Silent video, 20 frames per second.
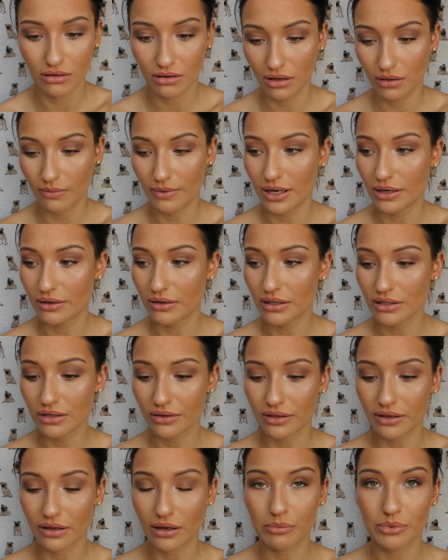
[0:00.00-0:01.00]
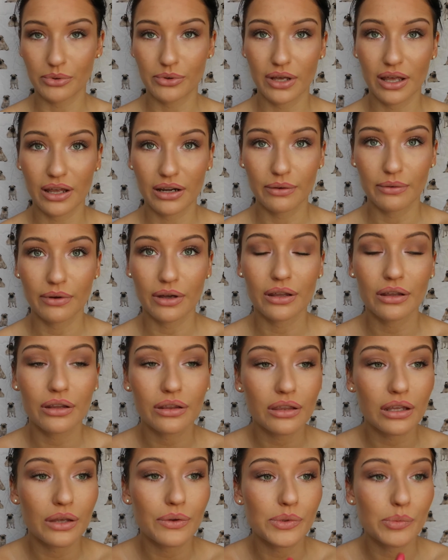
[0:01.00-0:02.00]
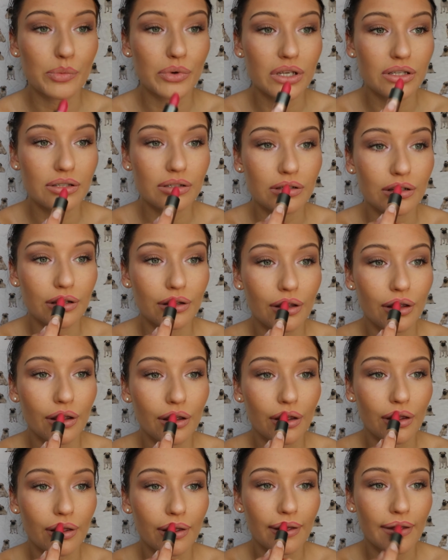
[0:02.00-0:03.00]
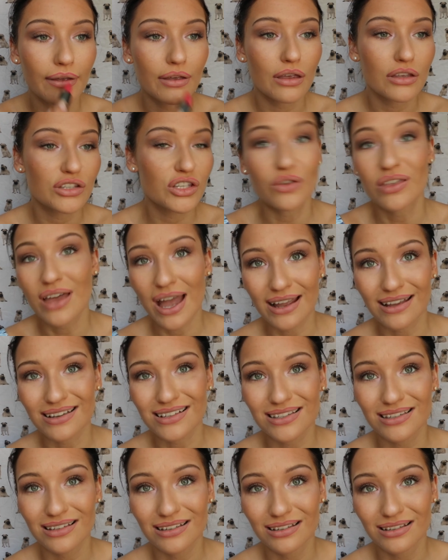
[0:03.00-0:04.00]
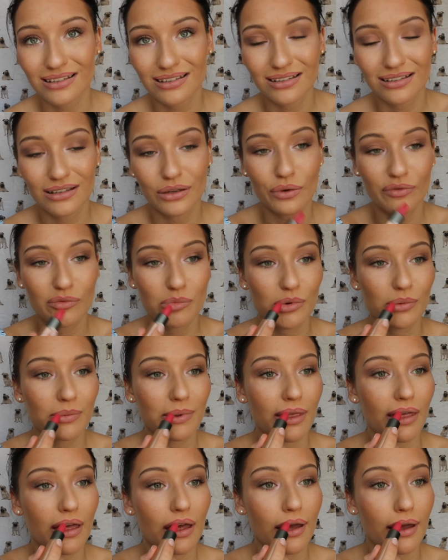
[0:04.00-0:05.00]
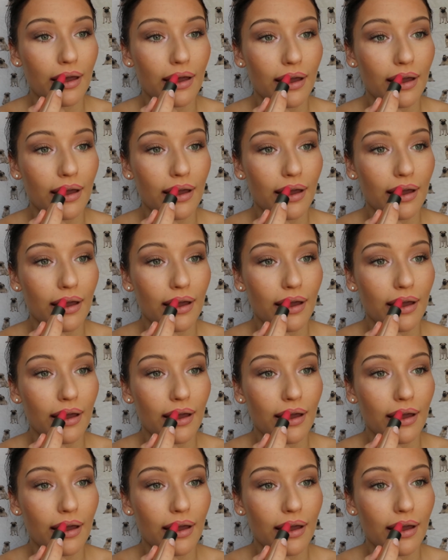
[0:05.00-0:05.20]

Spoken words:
Oh well, I don't think I bought it anyway. It was a present. So thanks, whoever bought me that.